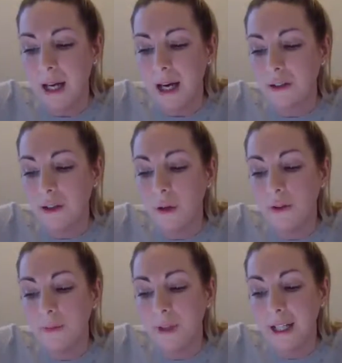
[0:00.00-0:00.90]
I told
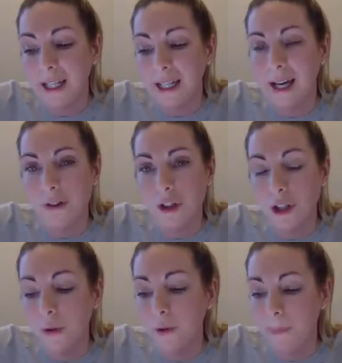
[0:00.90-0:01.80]
them that he had
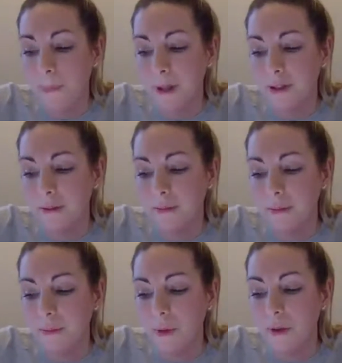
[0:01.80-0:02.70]
2 numbers,
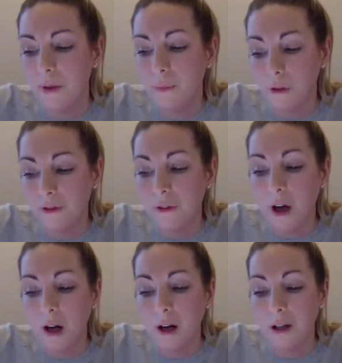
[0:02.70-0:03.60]
one for at
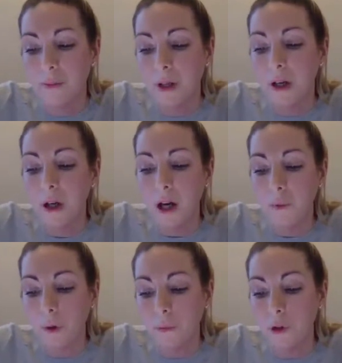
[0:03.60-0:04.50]
home and
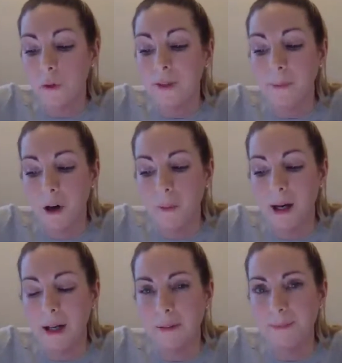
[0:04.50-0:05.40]
one which was a
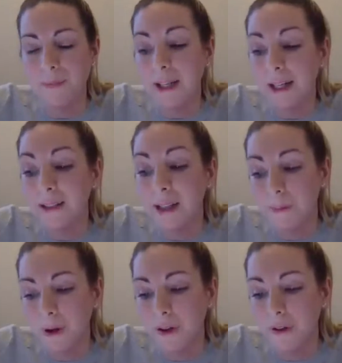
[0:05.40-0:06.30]
mobile, and I
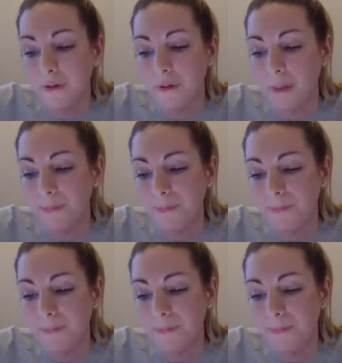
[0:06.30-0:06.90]
said both of them.